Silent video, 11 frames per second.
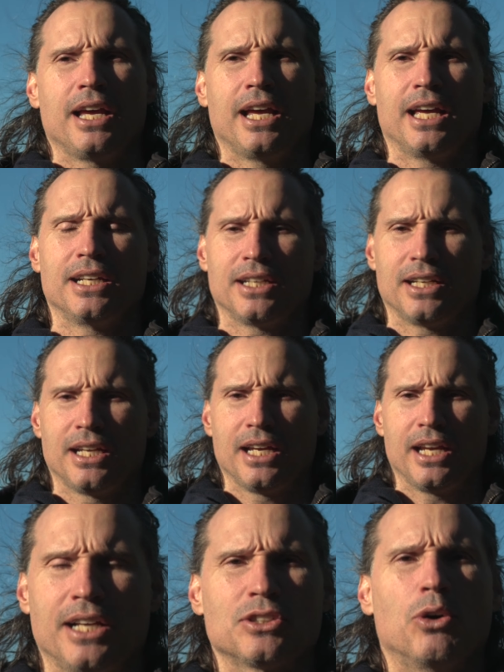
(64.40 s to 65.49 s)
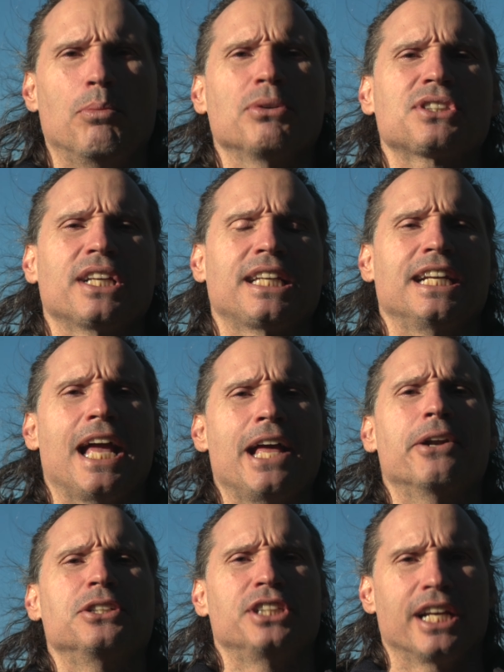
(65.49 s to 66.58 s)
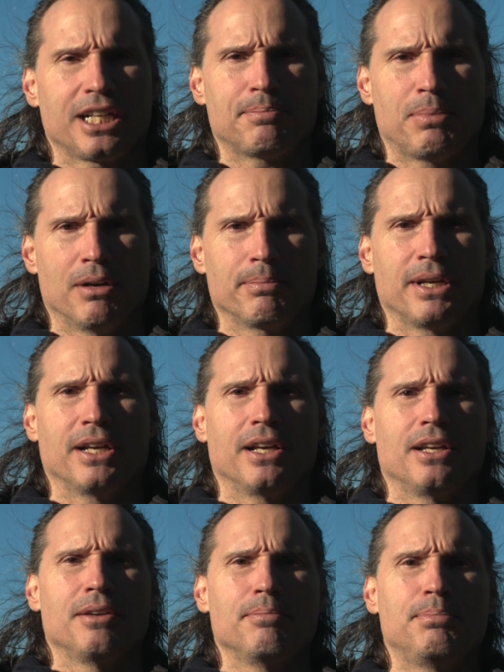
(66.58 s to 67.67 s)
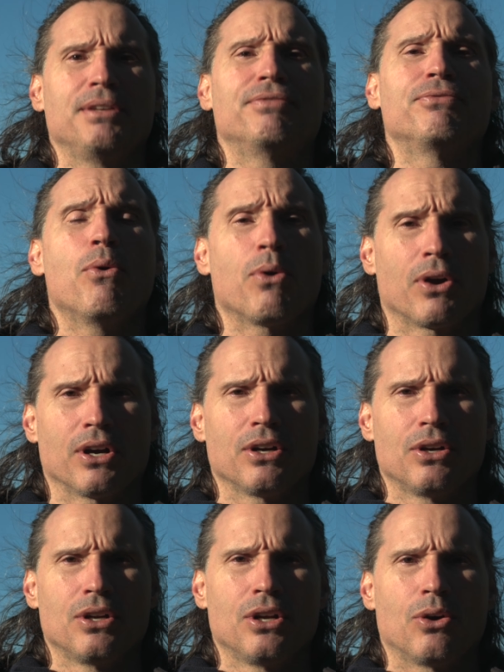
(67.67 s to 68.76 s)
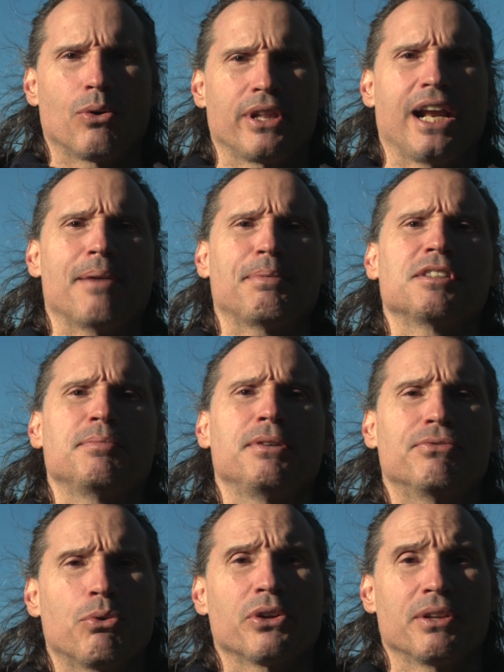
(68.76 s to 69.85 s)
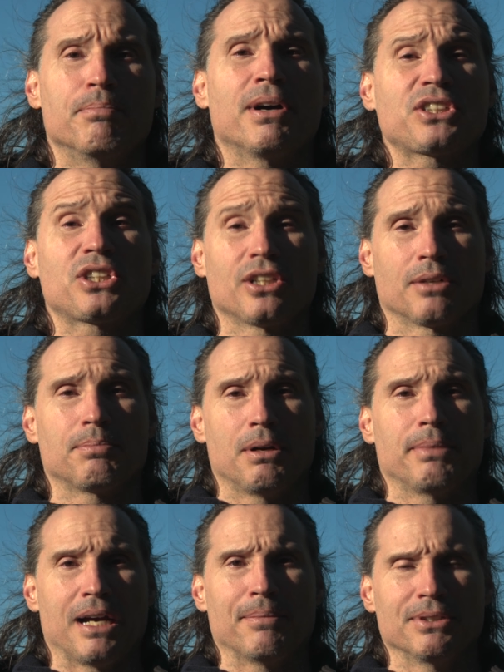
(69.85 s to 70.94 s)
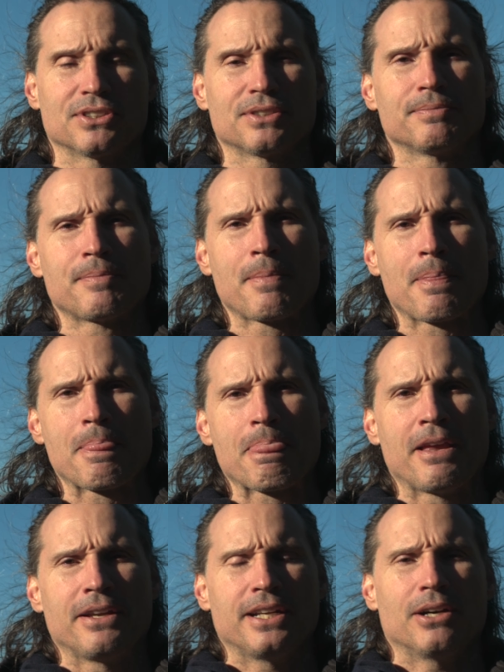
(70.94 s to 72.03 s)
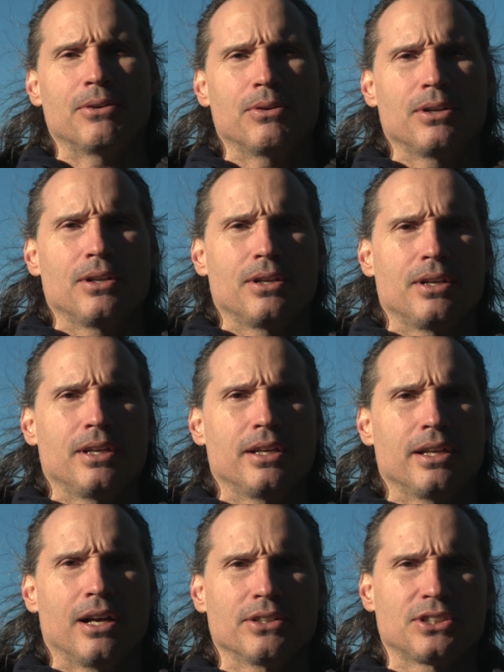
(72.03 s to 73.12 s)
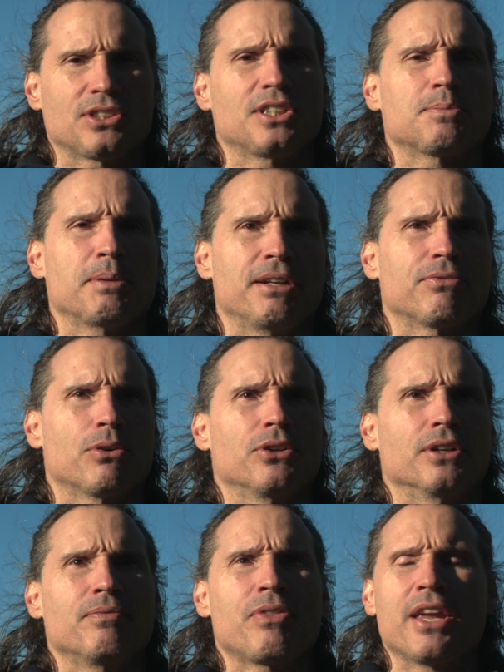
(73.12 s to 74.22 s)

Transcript: And it's almost like an energetic pump before, or that happens before the muscular pump happens. Now, I'll just explain further.